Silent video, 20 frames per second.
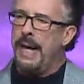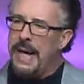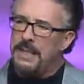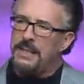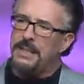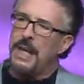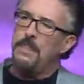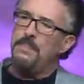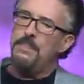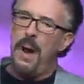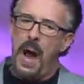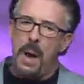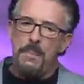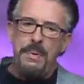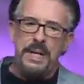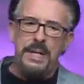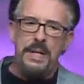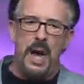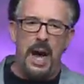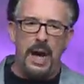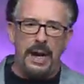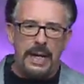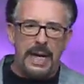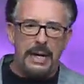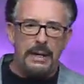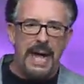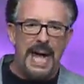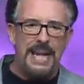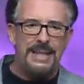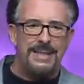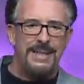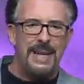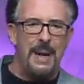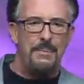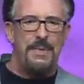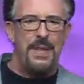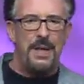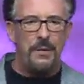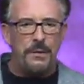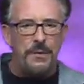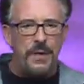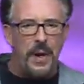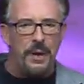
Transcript: he said Papa Doc had something